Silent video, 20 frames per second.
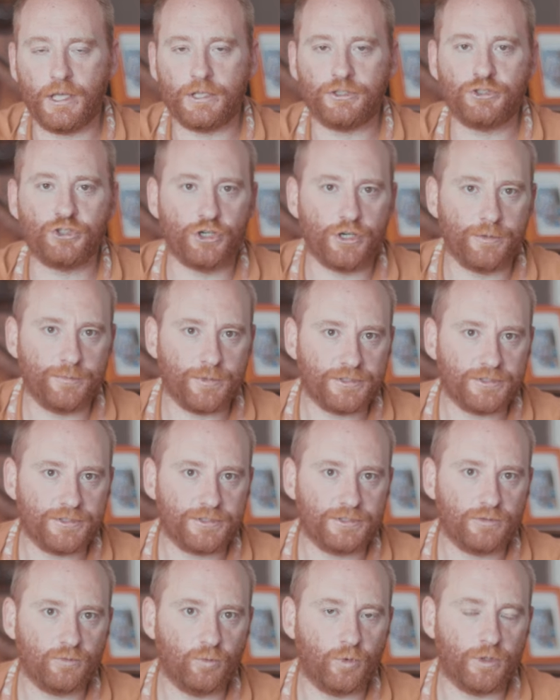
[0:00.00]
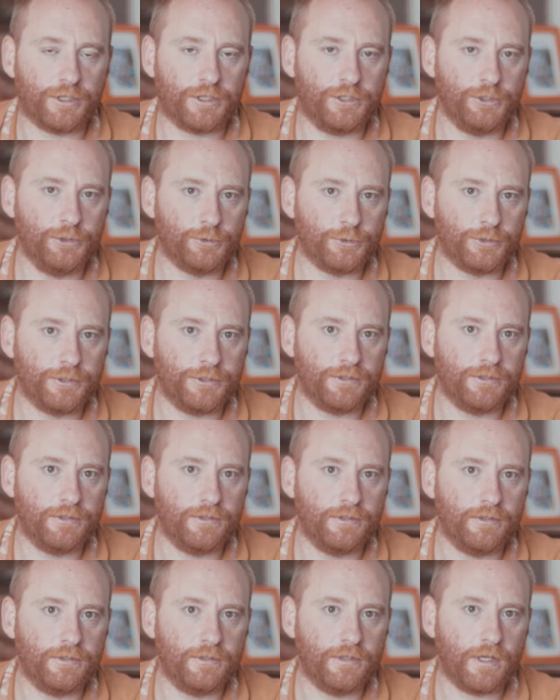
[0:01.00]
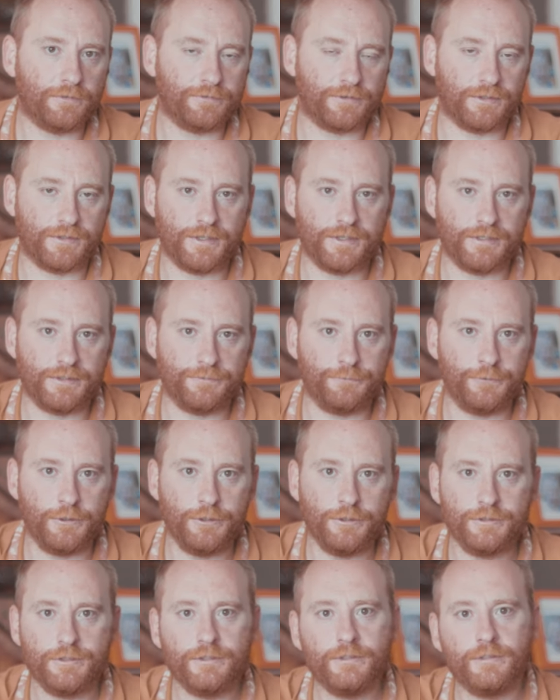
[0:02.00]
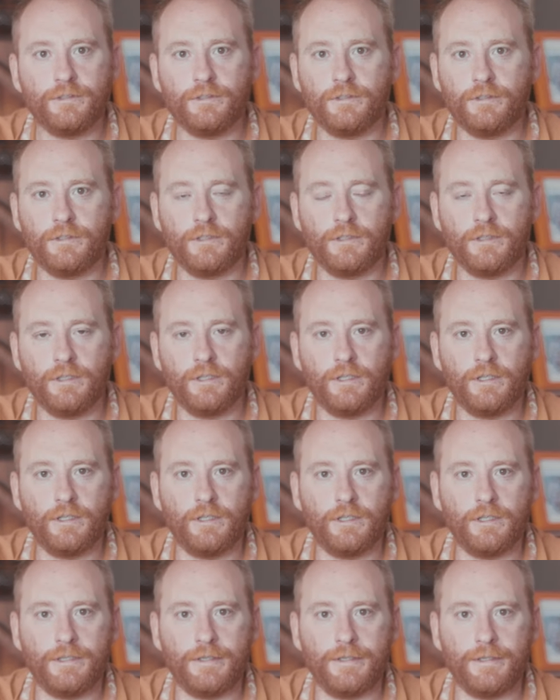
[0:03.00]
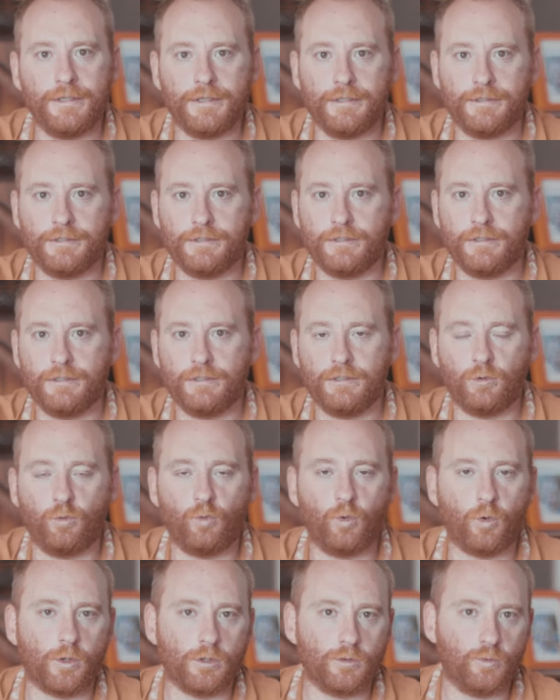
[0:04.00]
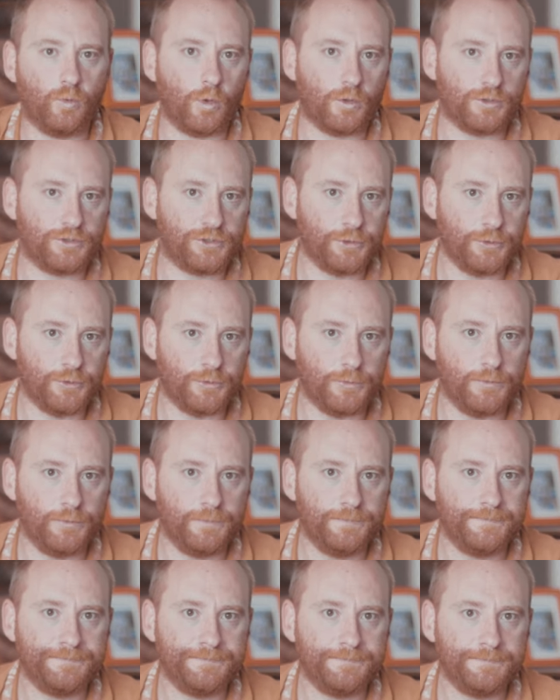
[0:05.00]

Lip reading: like Germans were cured after the defeat in the World War II.